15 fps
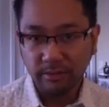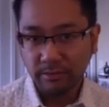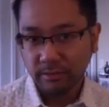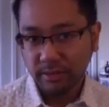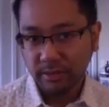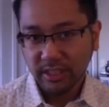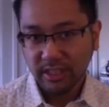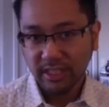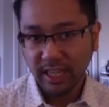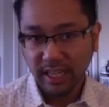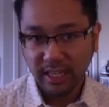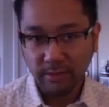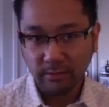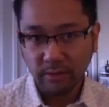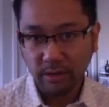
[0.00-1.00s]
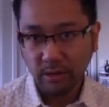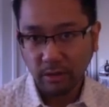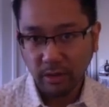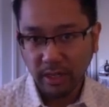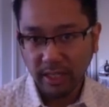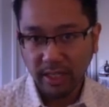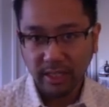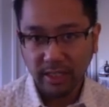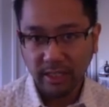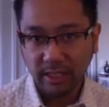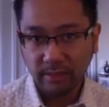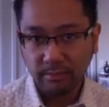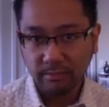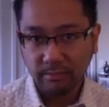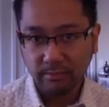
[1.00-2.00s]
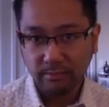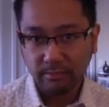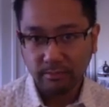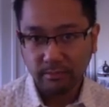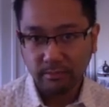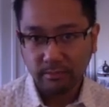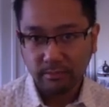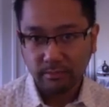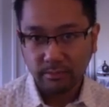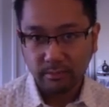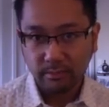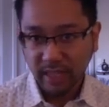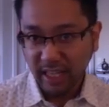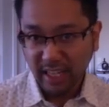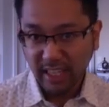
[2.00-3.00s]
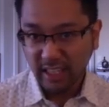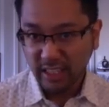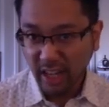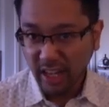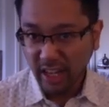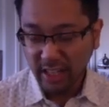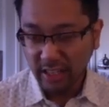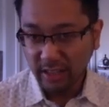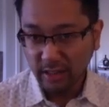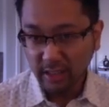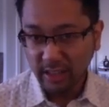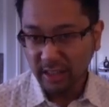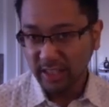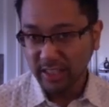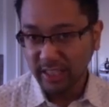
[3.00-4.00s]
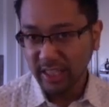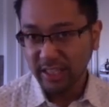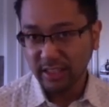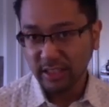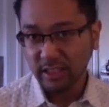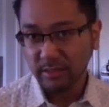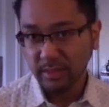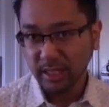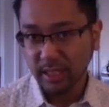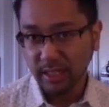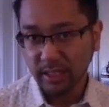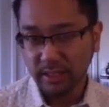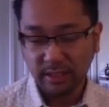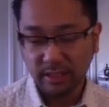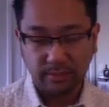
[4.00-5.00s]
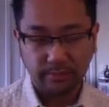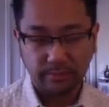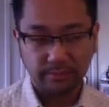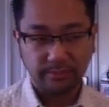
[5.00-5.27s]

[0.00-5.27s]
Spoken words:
We just gotta record it and then get it done in a sense, because